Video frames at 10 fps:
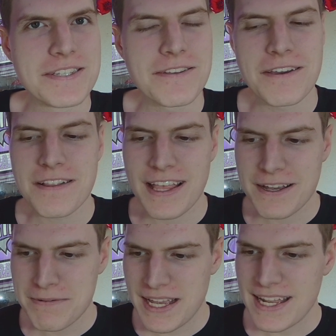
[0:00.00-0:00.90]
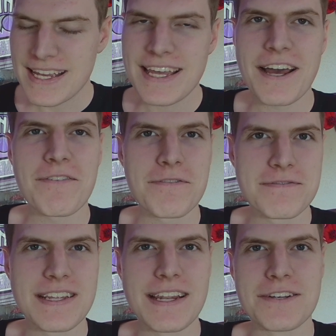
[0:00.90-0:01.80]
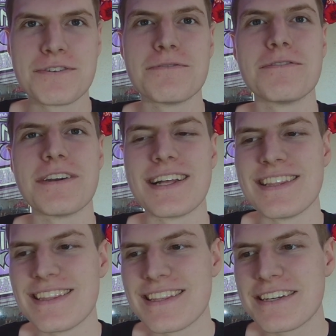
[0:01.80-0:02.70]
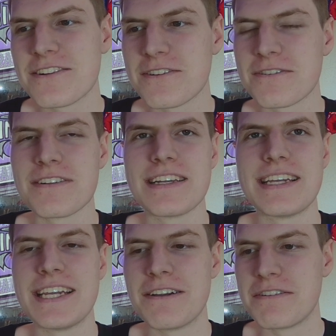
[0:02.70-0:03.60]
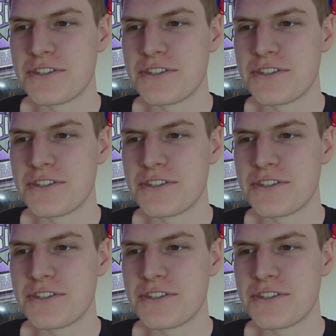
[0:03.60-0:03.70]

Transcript: So they're like, we got to get off of Dennis Schroeder a little early here.